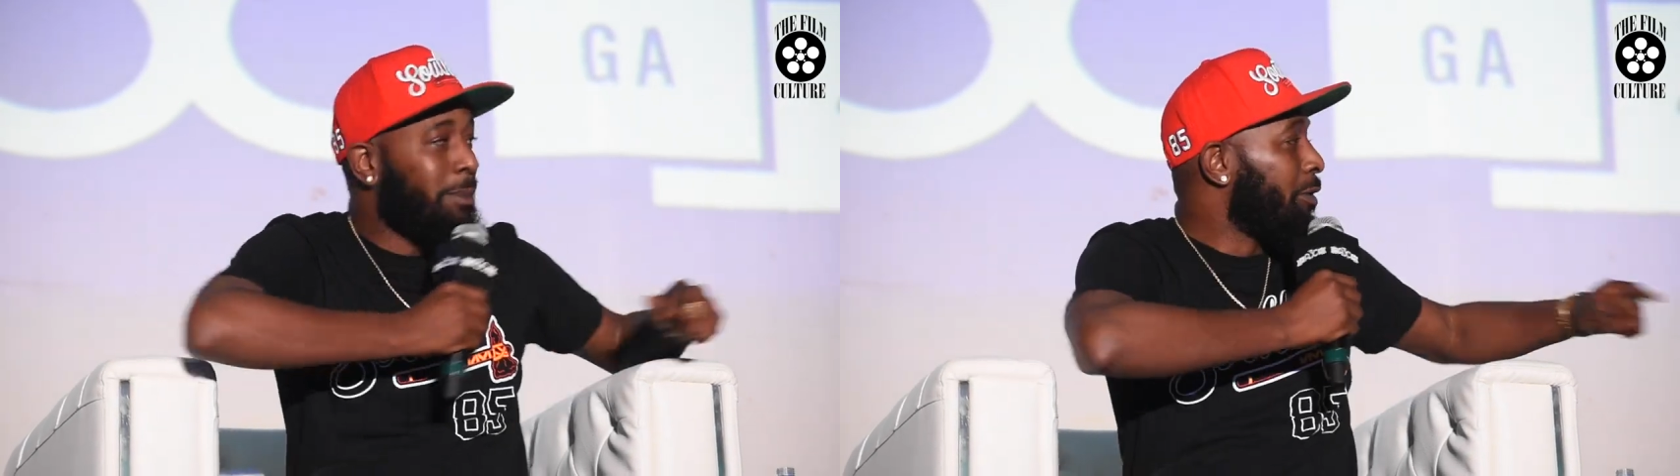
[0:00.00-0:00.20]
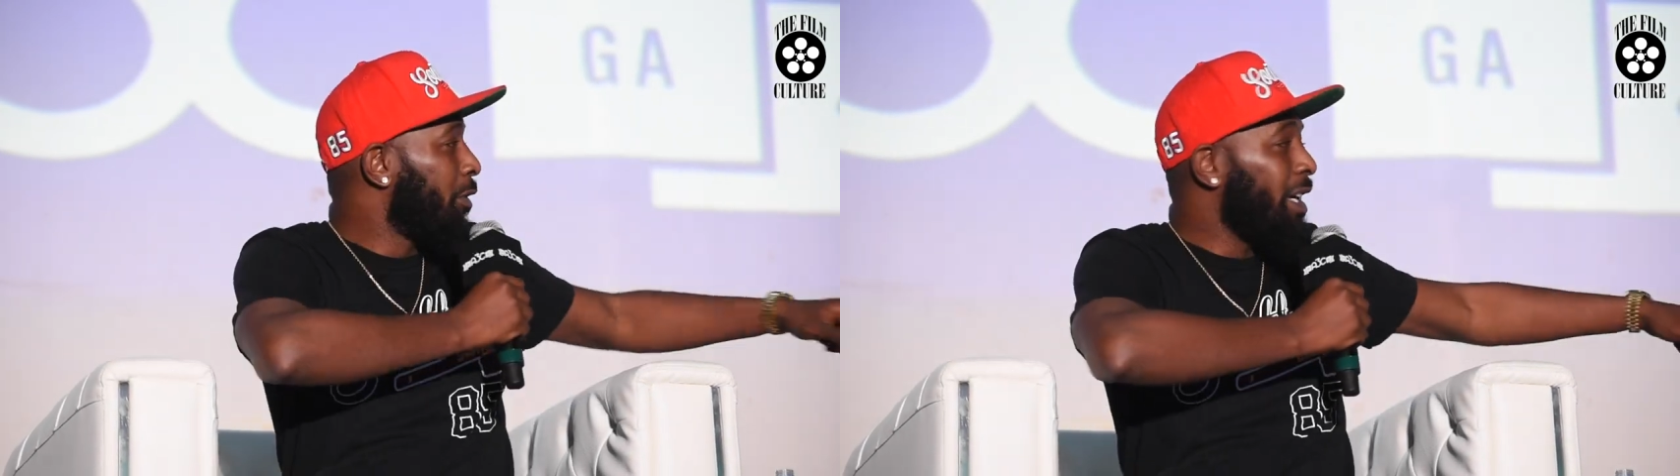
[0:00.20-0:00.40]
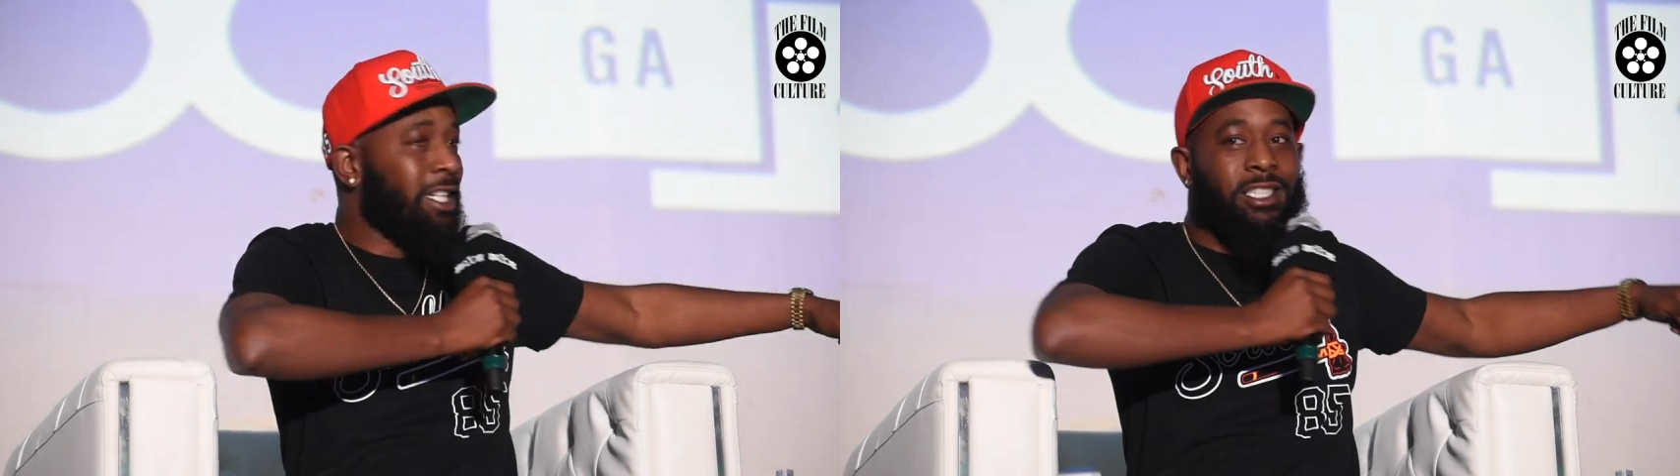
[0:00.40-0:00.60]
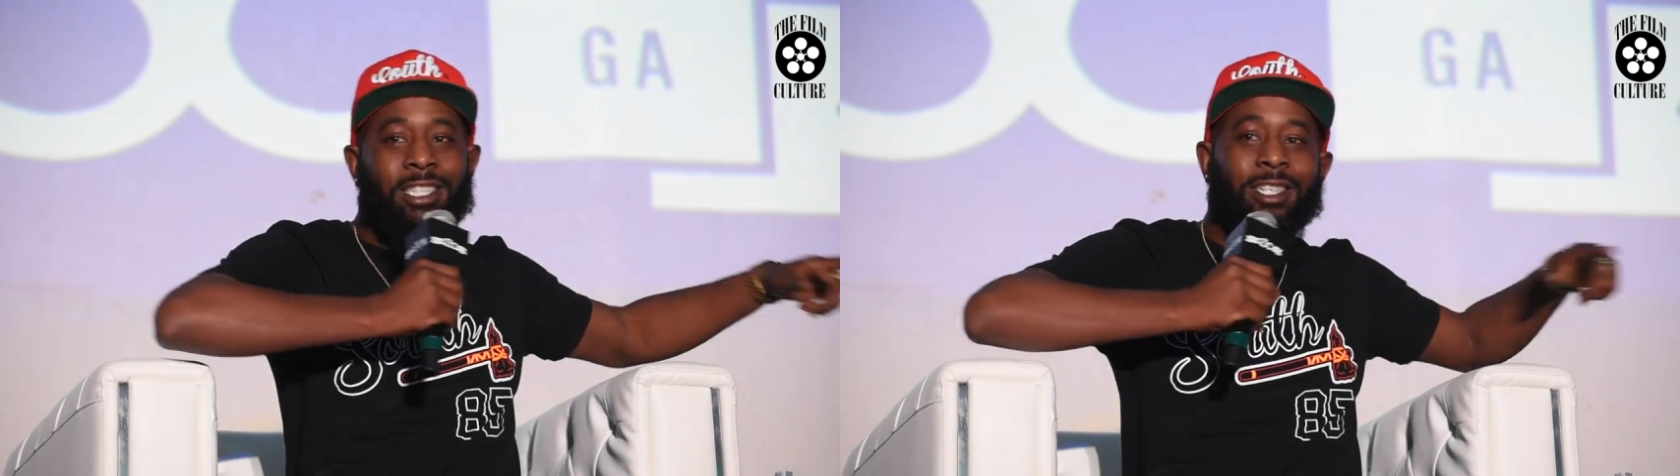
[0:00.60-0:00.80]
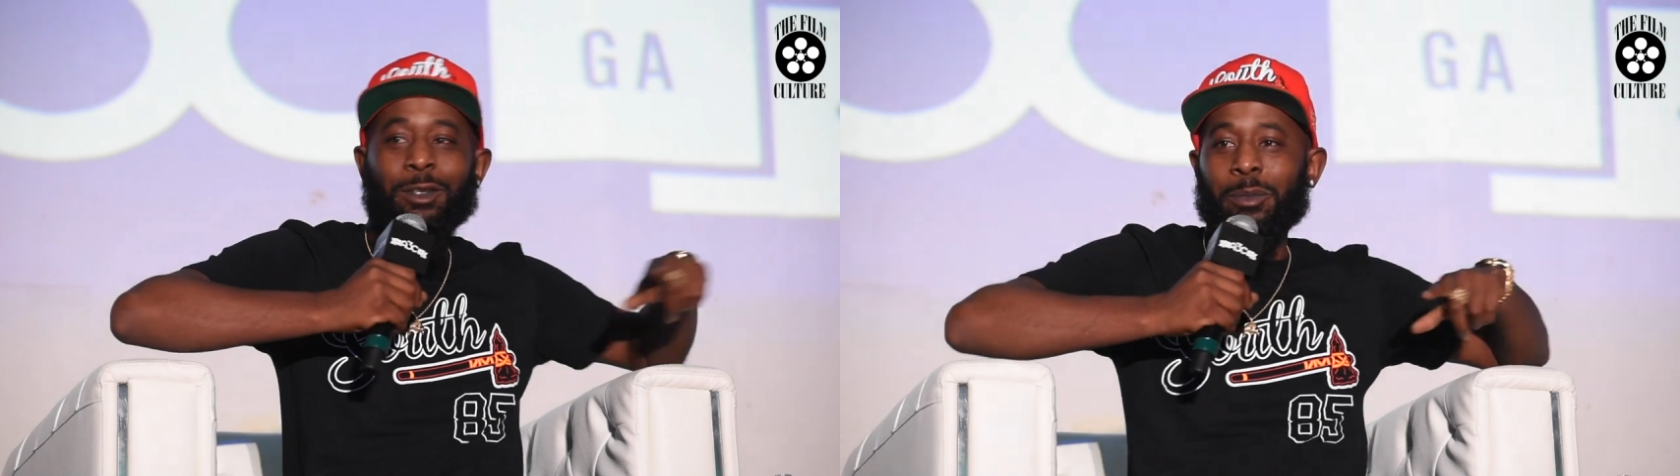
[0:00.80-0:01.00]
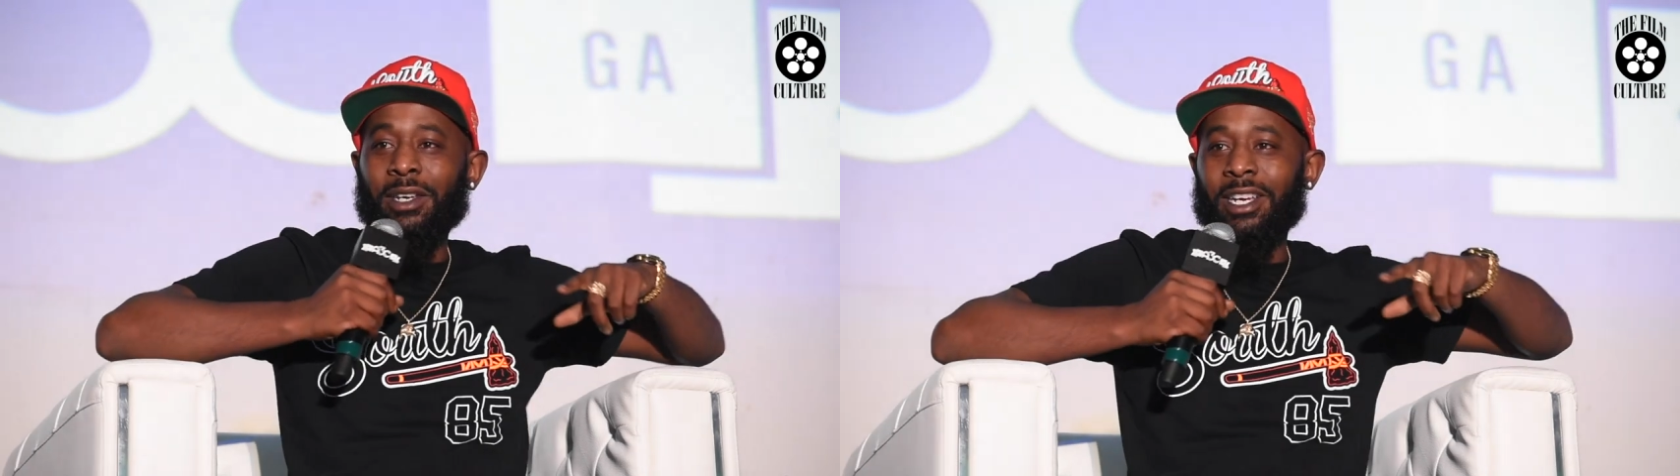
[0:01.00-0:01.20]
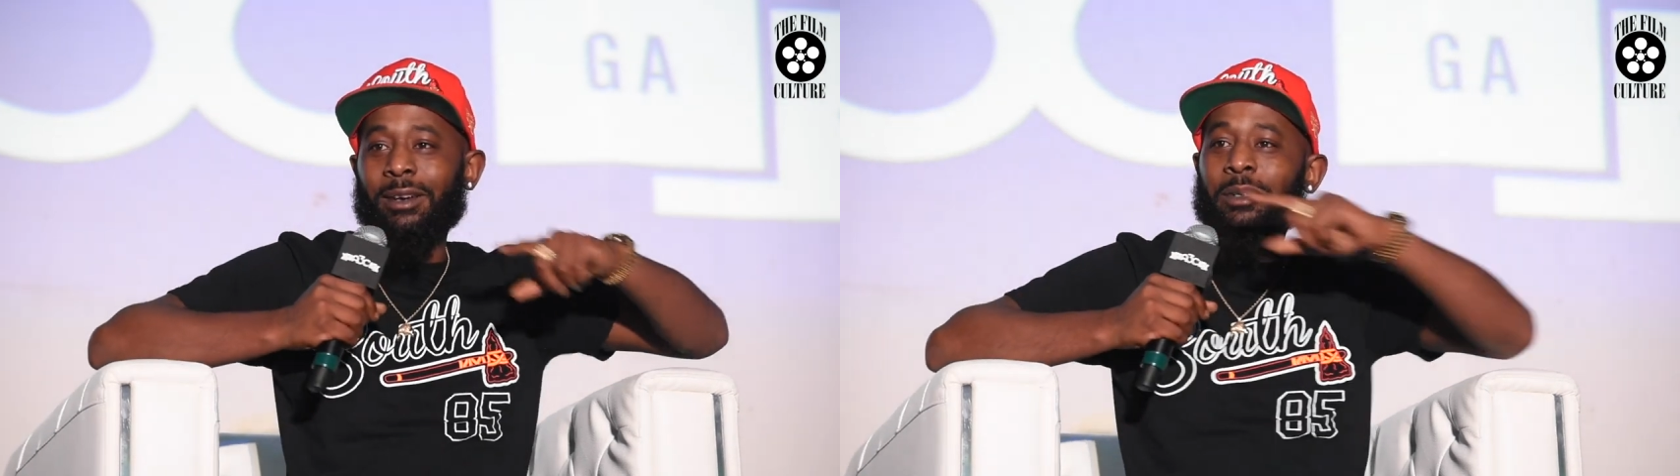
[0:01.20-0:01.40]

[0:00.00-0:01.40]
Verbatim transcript: I'm a fan of Chico Bean.